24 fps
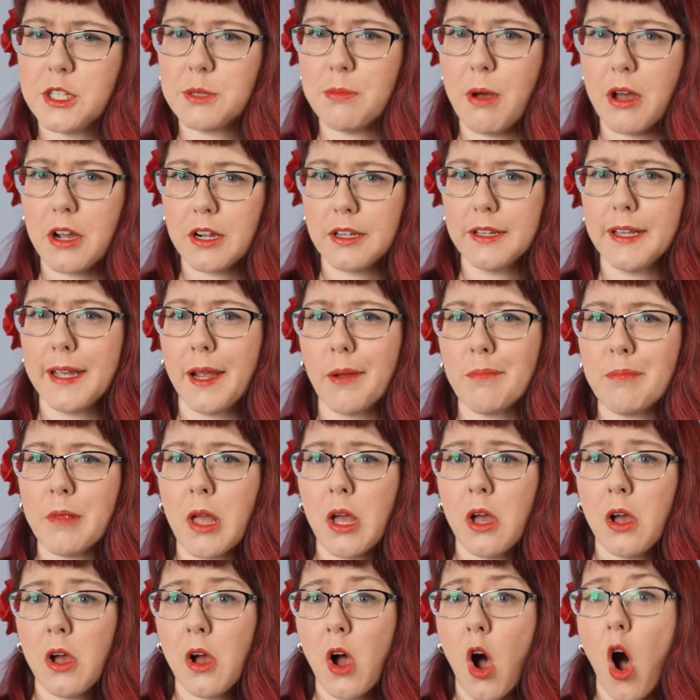smuggling,
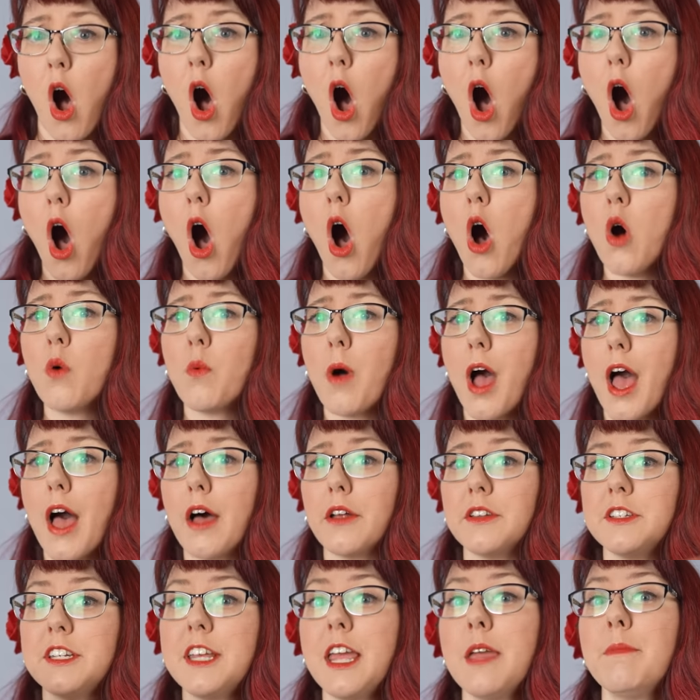all
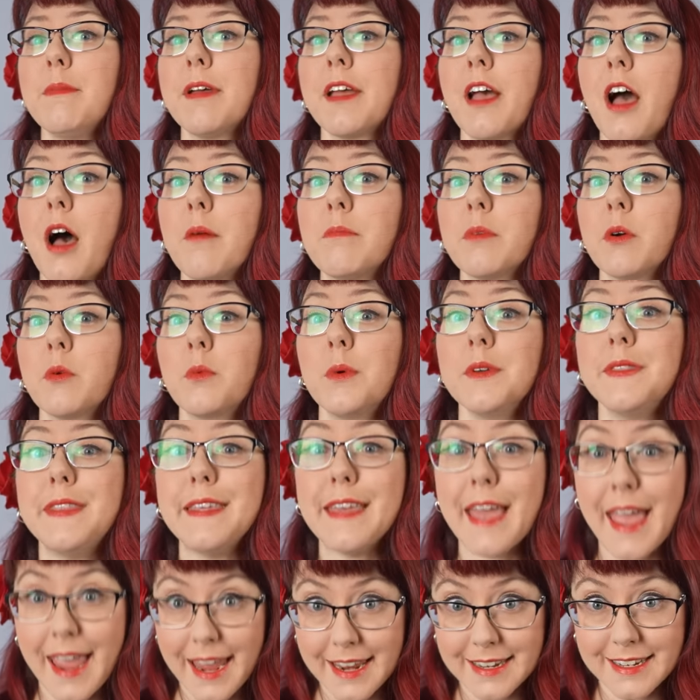while teaming up with
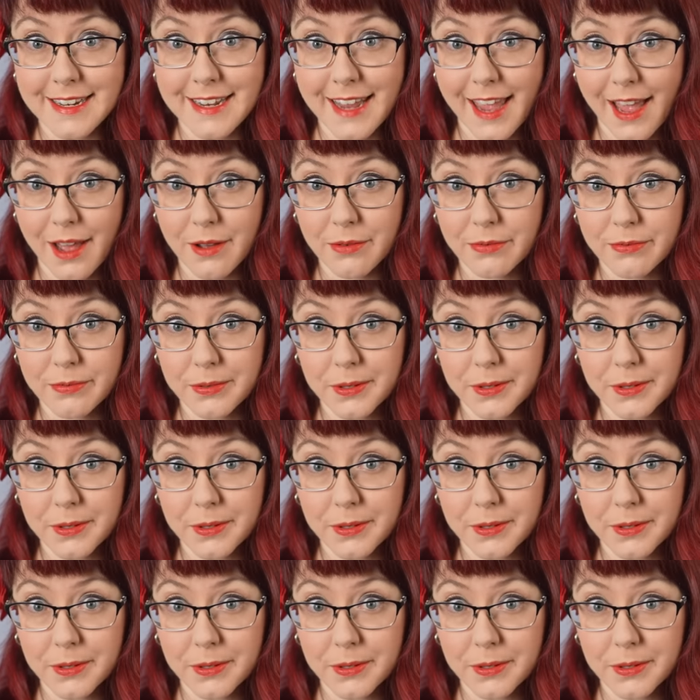the ATF.